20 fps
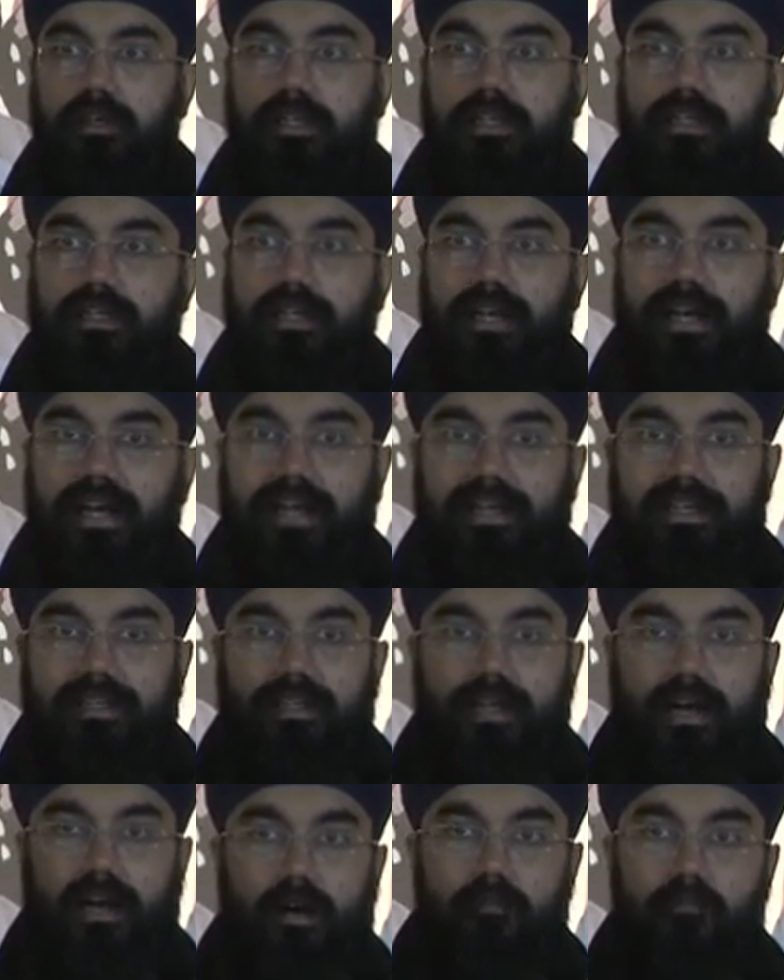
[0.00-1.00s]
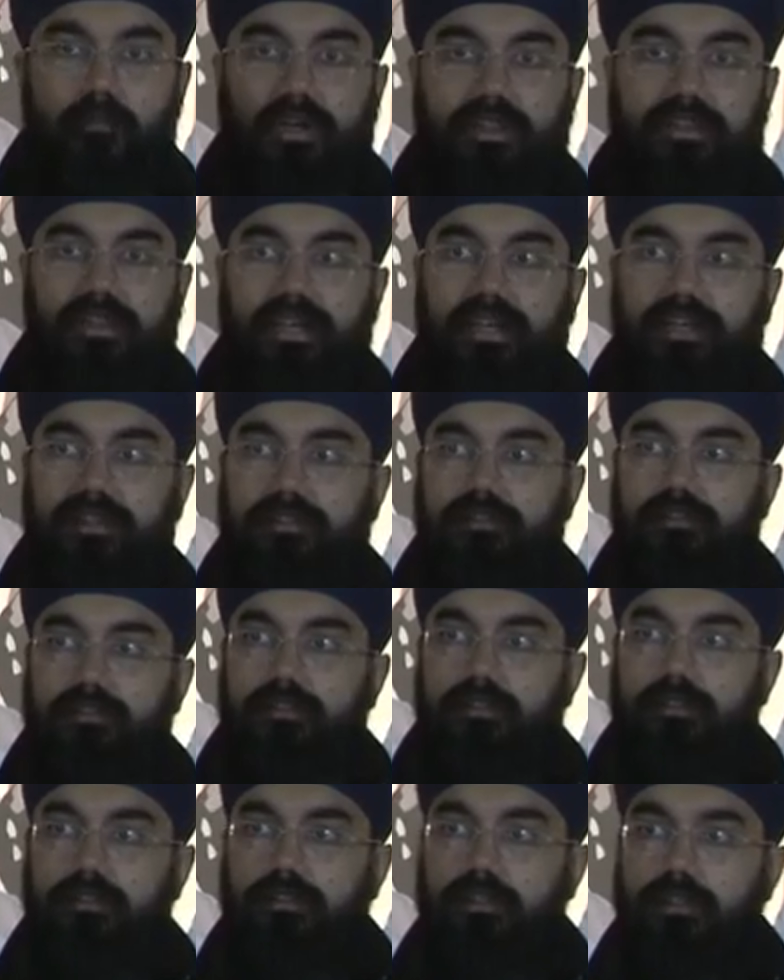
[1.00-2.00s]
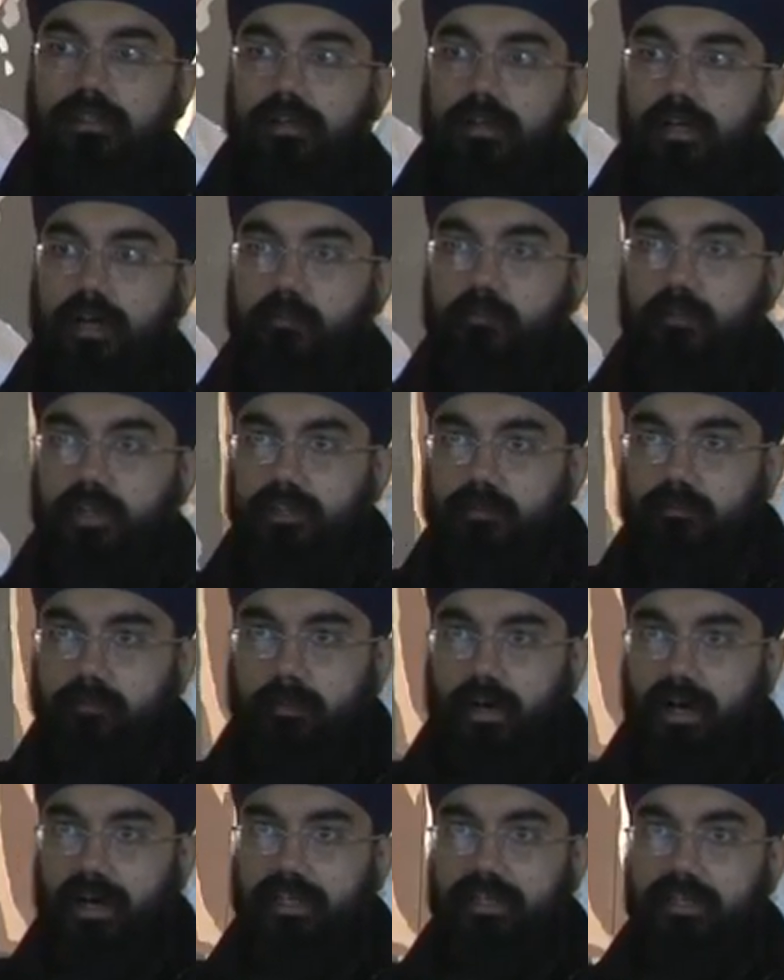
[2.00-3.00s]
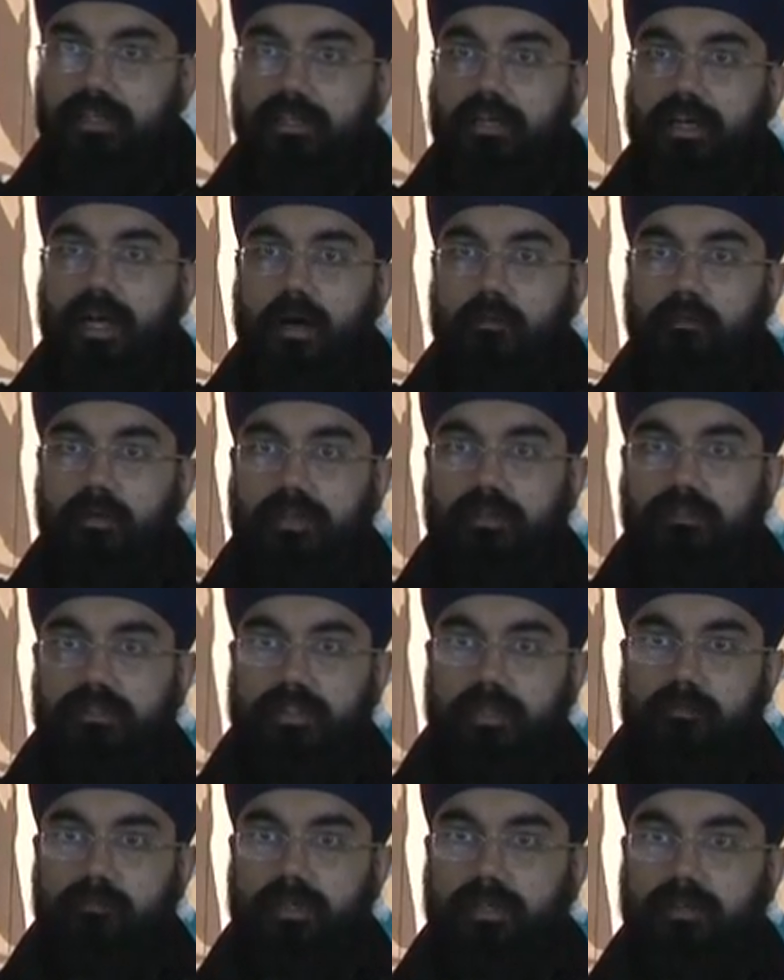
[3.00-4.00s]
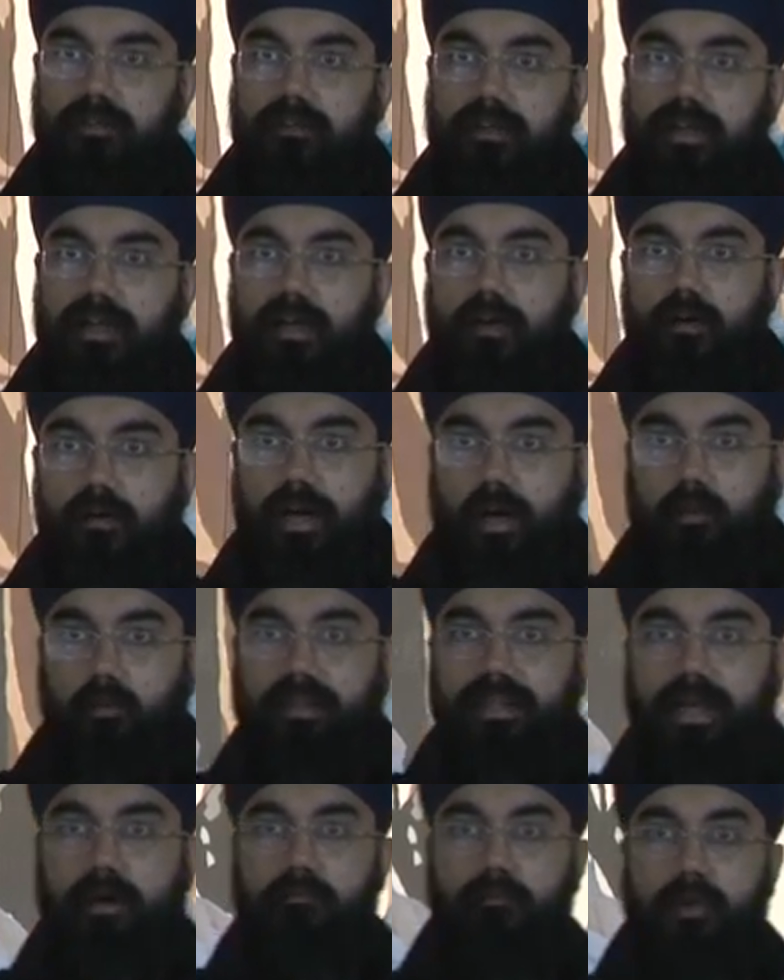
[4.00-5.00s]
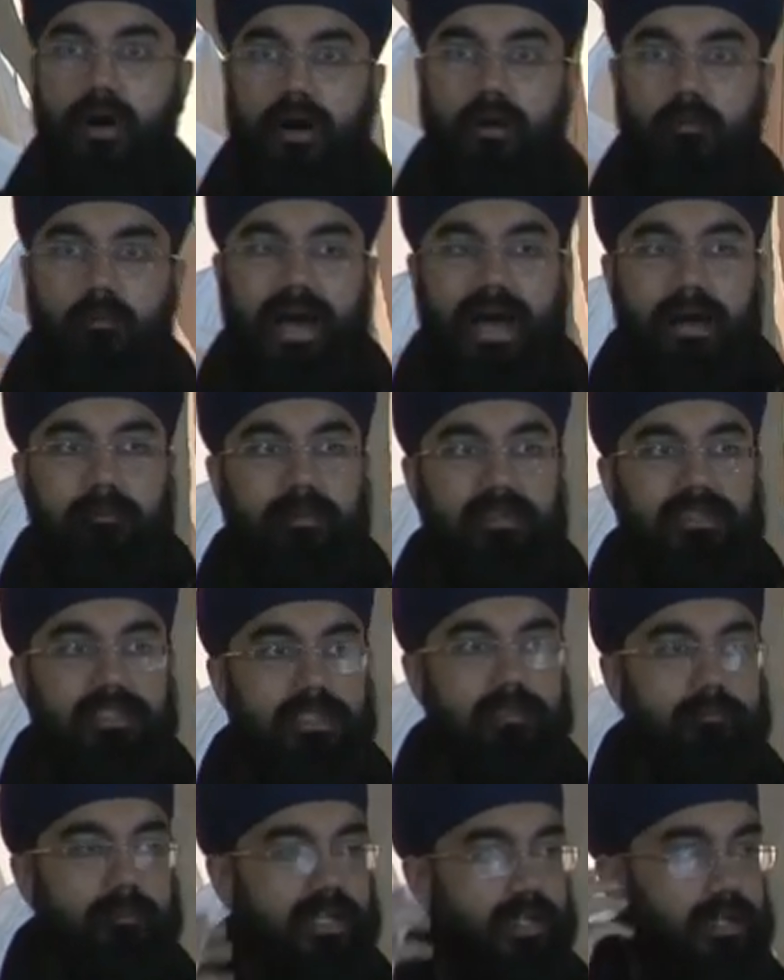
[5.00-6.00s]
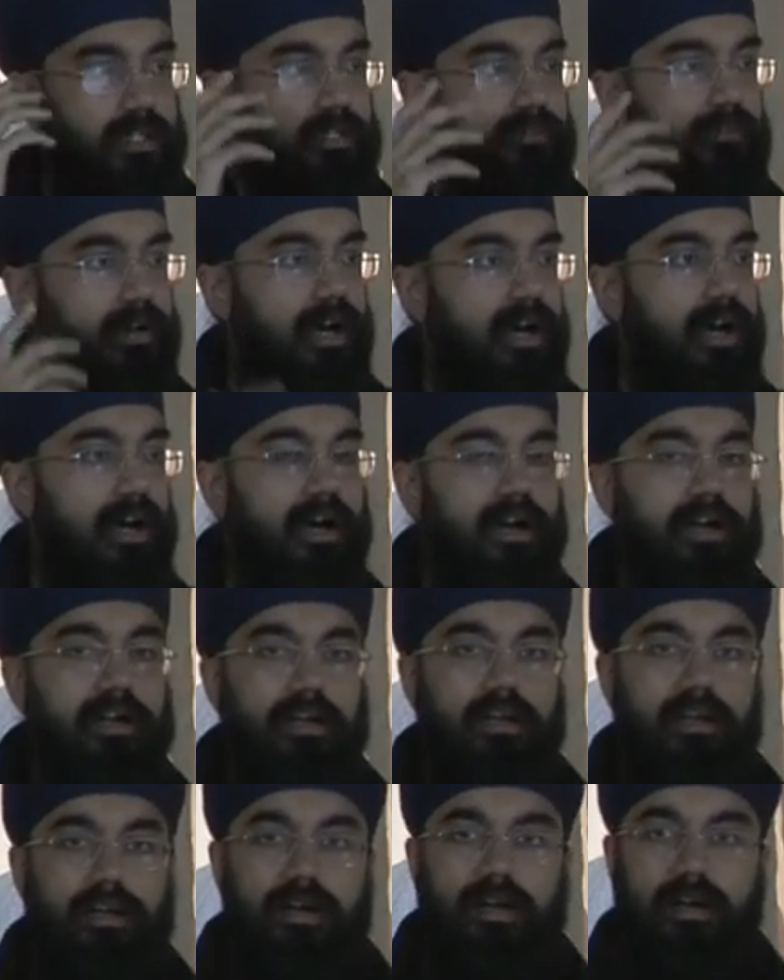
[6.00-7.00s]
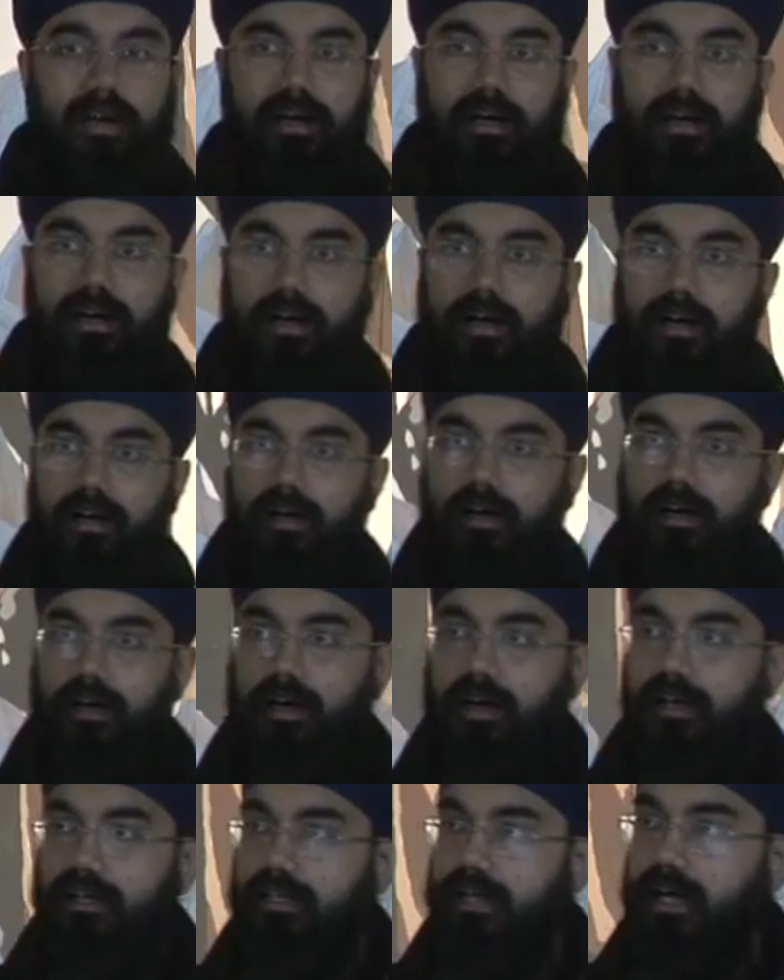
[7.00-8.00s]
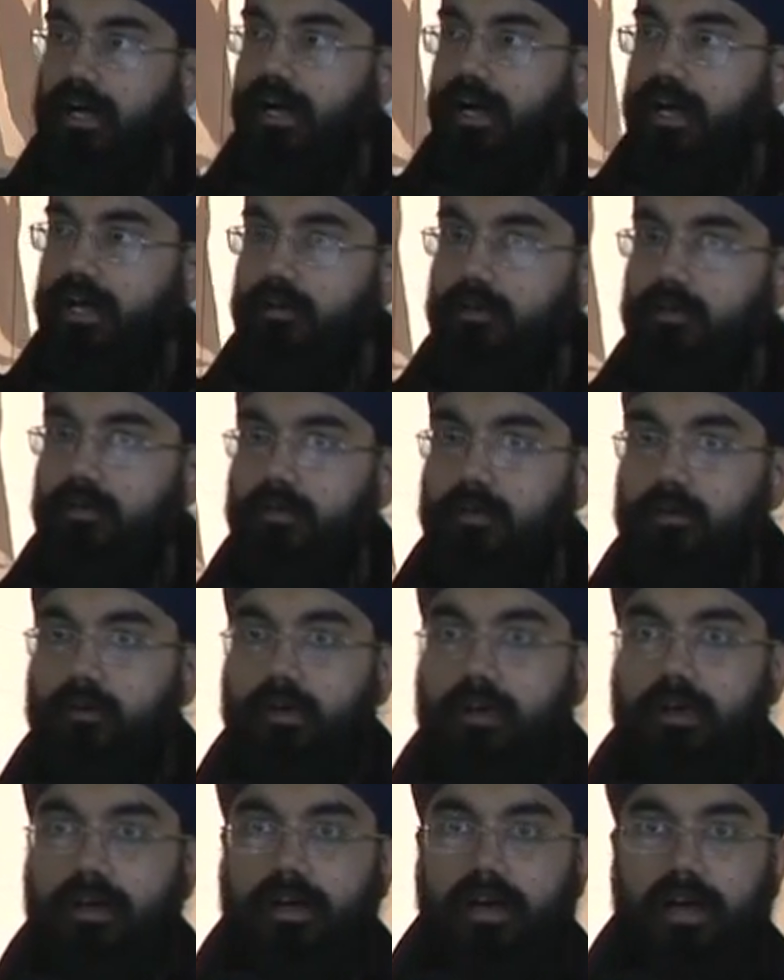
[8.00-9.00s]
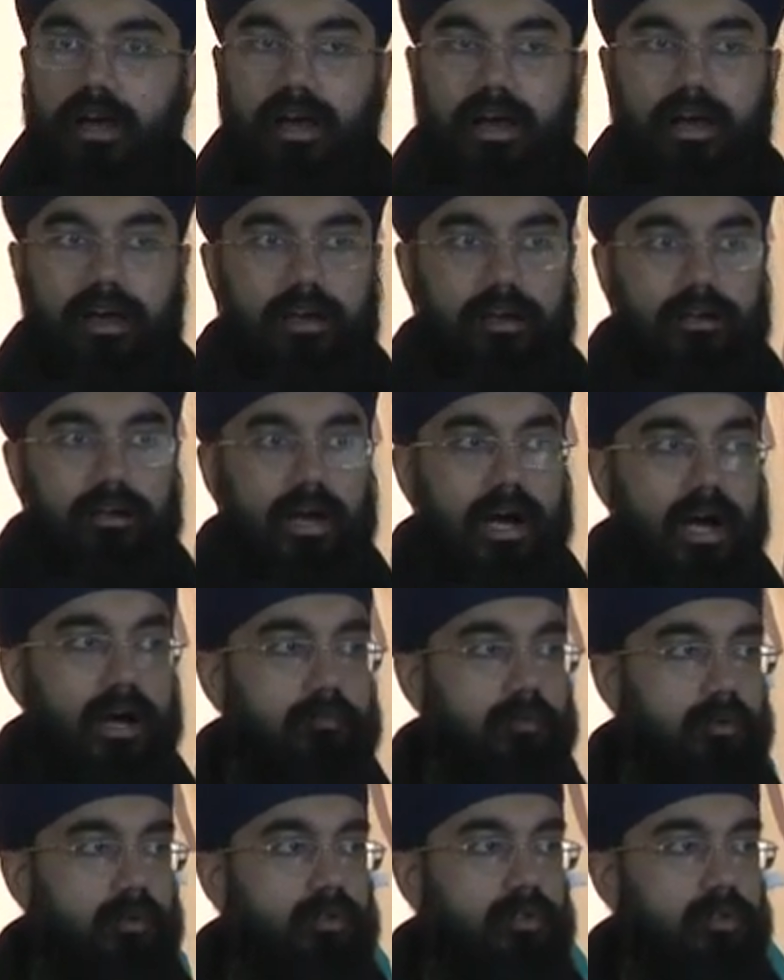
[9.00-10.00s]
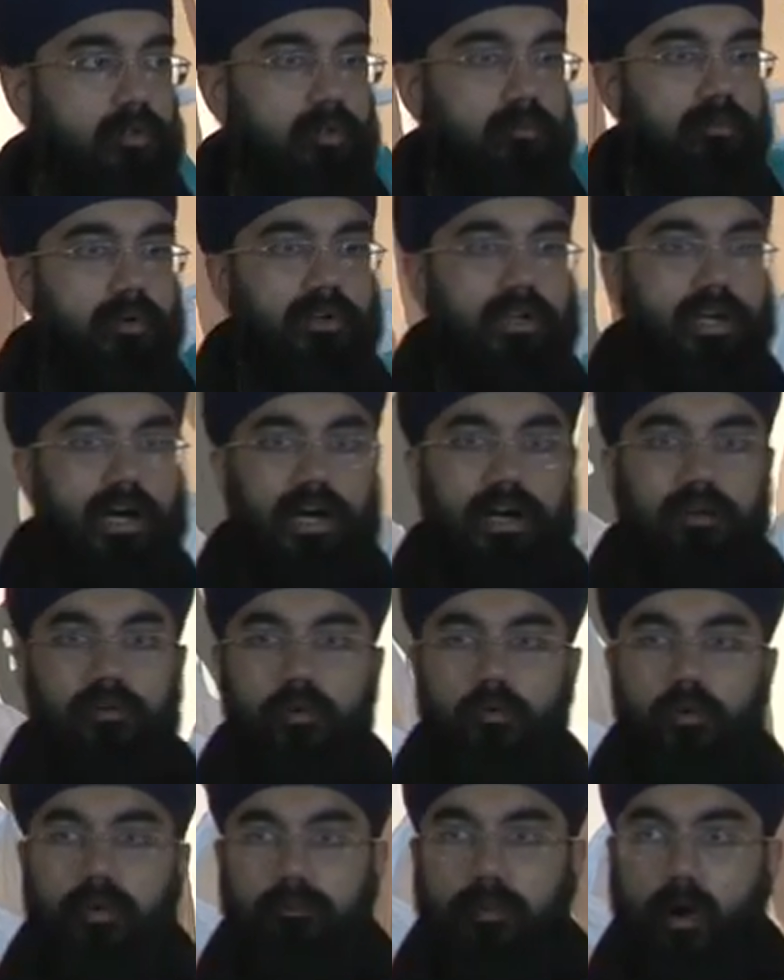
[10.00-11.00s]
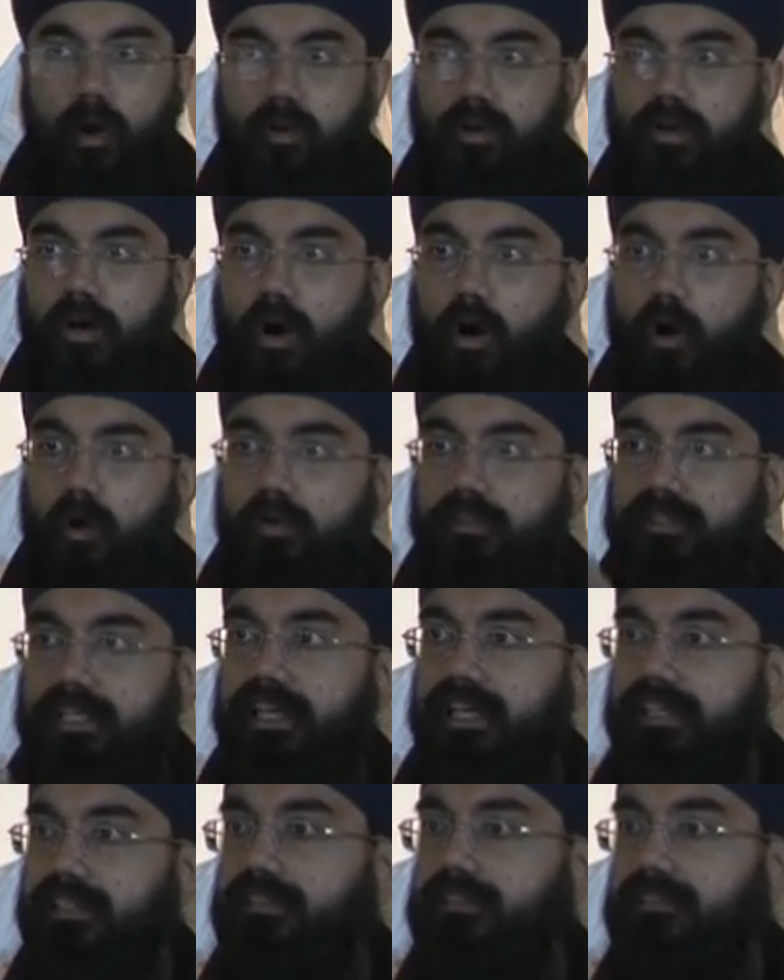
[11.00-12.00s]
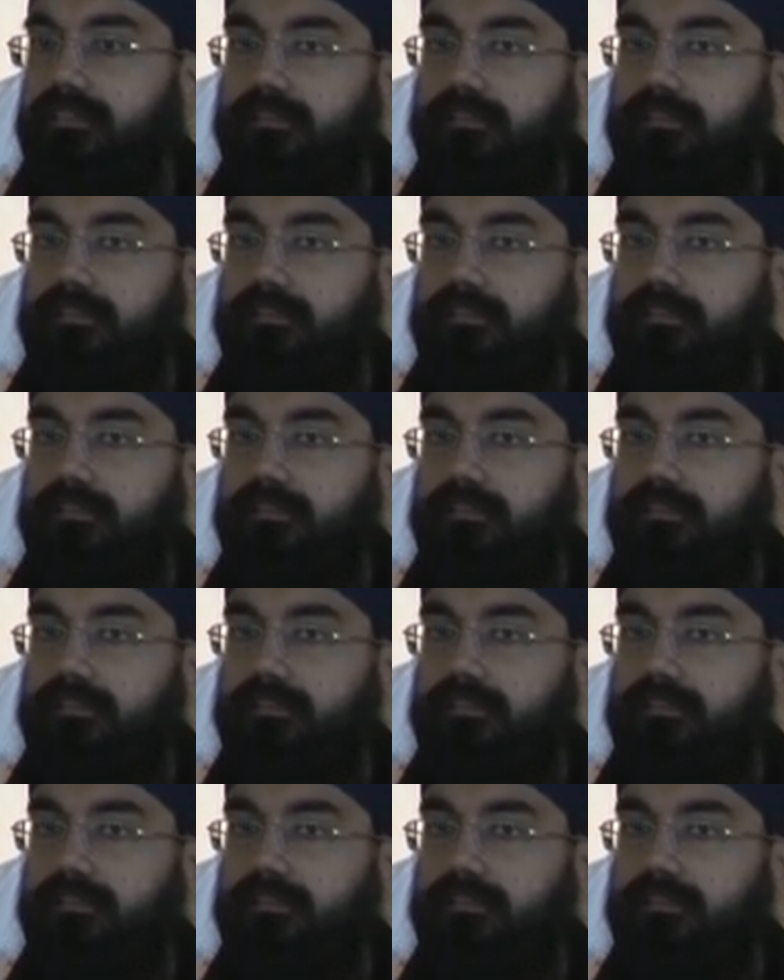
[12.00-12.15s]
You collect Amrit in it. Amrit of Bani, Amrit of Simran. Now with that pot, what happens is because of our Hagar or Gam, Krodh, Lobh, Ahankar, we poke holes in it.